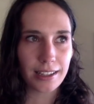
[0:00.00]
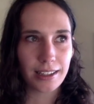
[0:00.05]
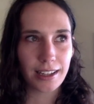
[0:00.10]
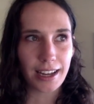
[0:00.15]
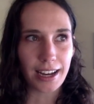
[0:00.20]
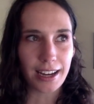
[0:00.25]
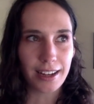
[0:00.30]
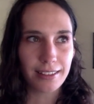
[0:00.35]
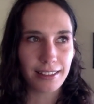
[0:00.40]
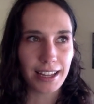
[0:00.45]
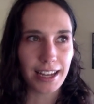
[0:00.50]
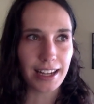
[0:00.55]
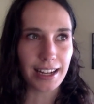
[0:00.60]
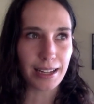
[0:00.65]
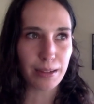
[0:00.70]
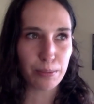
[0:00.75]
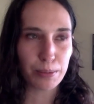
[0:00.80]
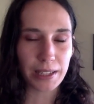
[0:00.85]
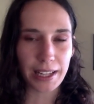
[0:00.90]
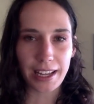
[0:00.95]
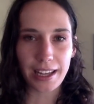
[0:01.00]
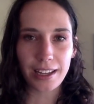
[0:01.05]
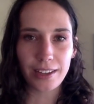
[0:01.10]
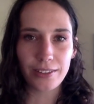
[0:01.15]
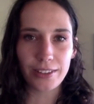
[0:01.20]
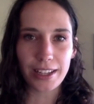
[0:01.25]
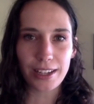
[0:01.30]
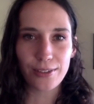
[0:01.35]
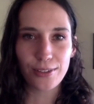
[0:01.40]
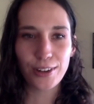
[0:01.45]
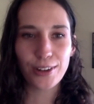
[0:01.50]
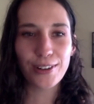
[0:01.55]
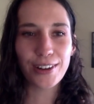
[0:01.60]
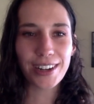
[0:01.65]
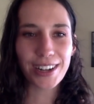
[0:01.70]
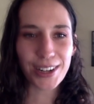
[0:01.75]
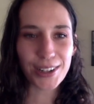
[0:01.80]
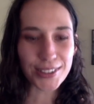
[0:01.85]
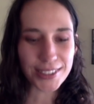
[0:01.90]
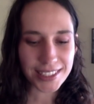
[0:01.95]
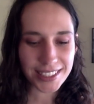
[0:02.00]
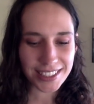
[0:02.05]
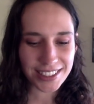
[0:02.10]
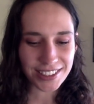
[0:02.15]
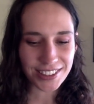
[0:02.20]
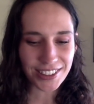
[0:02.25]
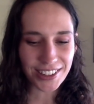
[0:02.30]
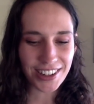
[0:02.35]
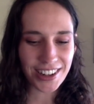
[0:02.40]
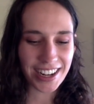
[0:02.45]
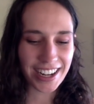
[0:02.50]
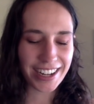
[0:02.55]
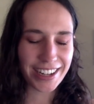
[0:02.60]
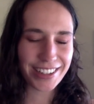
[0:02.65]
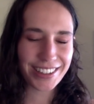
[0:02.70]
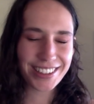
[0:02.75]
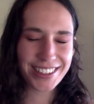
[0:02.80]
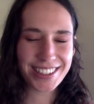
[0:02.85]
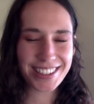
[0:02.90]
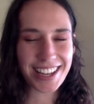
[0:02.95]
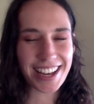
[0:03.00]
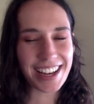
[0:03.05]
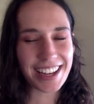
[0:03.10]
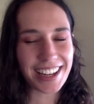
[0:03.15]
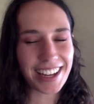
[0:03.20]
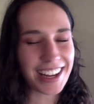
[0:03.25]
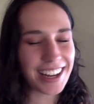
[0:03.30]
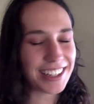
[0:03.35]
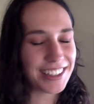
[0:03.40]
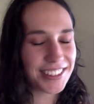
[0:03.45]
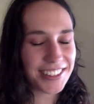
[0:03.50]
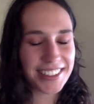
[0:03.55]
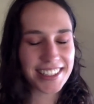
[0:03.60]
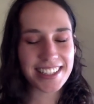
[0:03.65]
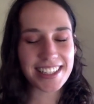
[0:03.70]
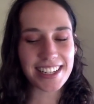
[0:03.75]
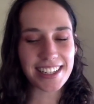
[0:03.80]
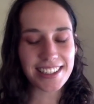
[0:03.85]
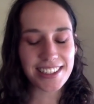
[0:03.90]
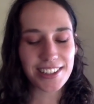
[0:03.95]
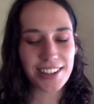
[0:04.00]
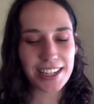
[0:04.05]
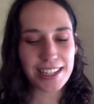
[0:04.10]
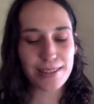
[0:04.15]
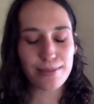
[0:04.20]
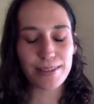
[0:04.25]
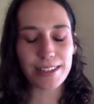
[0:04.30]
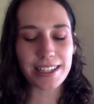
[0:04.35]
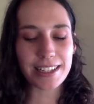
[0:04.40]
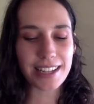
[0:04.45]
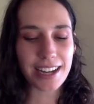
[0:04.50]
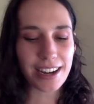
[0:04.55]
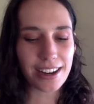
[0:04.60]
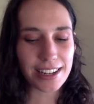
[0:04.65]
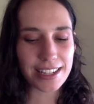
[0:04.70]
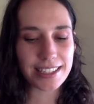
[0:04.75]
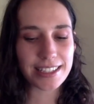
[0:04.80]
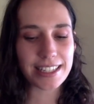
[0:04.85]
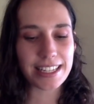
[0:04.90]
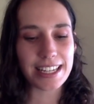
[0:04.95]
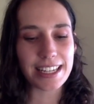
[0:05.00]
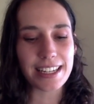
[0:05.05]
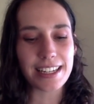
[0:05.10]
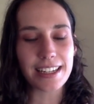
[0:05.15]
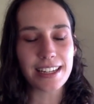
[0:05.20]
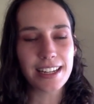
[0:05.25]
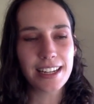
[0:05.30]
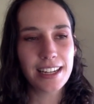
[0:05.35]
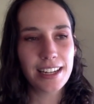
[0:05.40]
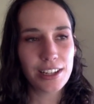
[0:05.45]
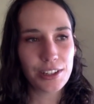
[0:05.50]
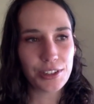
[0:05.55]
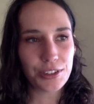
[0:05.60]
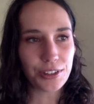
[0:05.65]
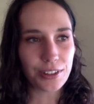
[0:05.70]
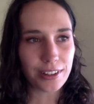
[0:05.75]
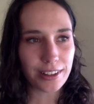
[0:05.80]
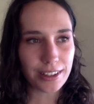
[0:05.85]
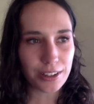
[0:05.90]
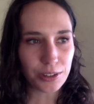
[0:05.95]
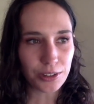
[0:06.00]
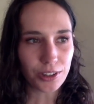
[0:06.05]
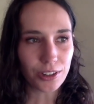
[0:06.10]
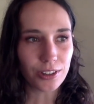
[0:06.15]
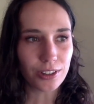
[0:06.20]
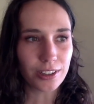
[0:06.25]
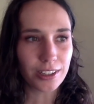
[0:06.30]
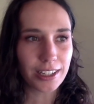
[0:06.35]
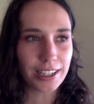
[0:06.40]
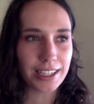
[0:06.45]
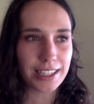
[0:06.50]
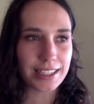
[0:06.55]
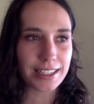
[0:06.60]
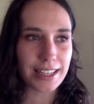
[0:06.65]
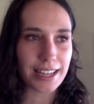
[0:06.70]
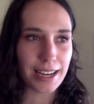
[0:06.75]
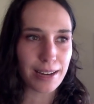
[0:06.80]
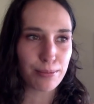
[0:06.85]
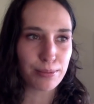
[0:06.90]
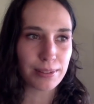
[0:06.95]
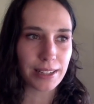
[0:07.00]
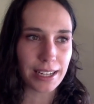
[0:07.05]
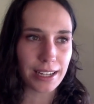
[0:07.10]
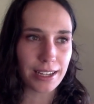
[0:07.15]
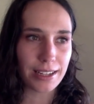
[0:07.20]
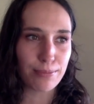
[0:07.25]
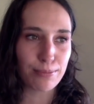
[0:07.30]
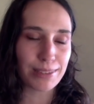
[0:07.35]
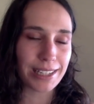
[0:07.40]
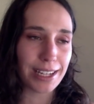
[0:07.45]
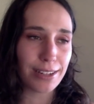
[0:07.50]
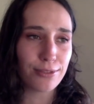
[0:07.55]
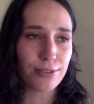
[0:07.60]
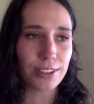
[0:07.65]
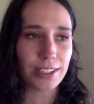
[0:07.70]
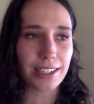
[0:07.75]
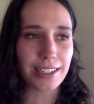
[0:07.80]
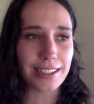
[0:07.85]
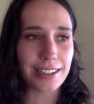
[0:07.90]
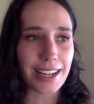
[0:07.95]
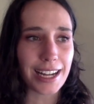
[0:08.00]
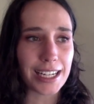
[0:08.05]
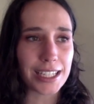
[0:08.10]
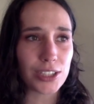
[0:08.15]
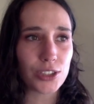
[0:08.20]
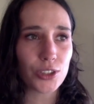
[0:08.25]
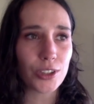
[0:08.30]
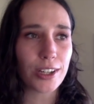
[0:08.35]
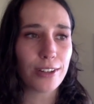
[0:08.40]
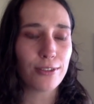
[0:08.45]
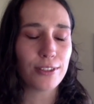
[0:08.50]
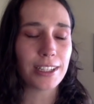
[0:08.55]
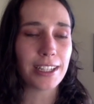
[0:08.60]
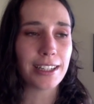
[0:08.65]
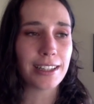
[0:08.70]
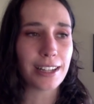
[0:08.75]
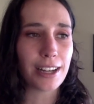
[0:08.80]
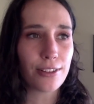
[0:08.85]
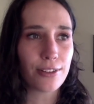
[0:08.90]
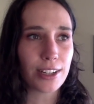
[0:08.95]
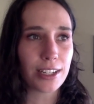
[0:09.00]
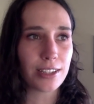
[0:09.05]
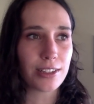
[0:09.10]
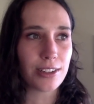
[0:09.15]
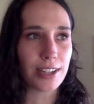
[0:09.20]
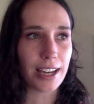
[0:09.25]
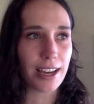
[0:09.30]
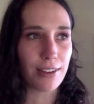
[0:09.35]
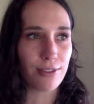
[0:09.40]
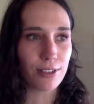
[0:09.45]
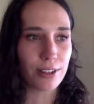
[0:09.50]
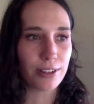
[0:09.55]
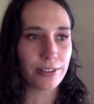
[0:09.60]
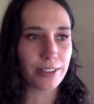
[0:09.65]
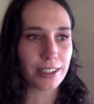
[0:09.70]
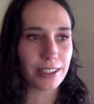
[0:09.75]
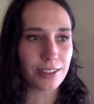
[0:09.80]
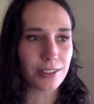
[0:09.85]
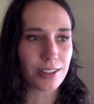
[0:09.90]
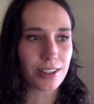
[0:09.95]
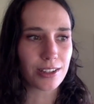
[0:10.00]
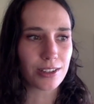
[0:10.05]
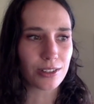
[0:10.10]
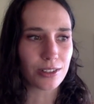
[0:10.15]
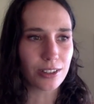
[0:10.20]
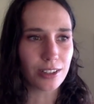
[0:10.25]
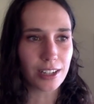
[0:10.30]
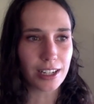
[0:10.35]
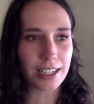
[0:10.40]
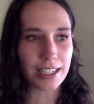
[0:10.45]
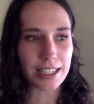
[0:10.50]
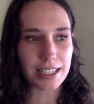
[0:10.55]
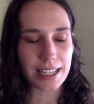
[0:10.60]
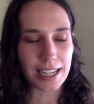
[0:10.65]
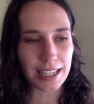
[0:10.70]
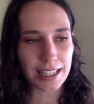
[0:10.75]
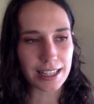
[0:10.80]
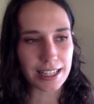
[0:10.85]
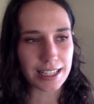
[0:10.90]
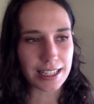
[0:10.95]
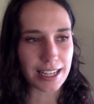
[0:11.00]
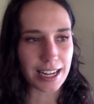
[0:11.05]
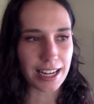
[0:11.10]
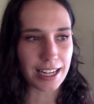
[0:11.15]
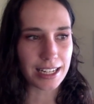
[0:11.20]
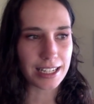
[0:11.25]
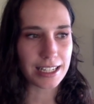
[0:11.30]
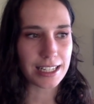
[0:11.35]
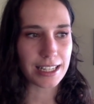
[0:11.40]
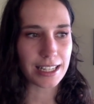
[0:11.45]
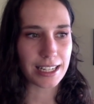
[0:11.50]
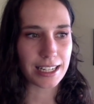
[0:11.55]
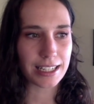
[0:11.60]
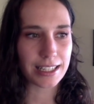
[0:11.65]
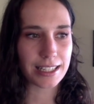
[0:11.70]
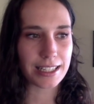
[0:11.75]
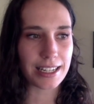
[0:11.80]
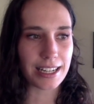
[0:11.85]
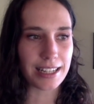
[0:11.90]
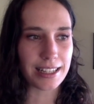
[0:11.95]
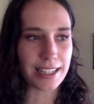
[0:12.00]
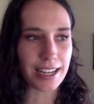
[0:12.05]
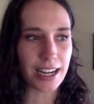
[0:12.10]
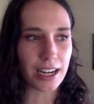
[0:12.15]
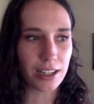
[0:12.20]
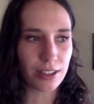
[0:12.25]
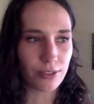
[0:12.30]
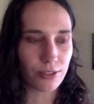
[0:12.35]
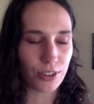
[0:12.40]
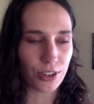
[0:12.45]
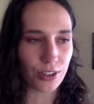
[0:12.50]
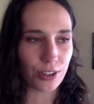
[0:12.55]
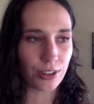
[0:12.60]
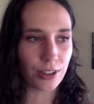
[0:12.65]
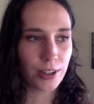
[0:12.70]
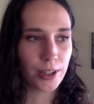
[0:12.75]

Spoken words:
out there, like playing with everyone else's aura, and it's like, I know it sounds crazy, but that's how I see it. Your aura is there, playful and joyful and loving to everyone else's aura. It's like this energy that extends out of you,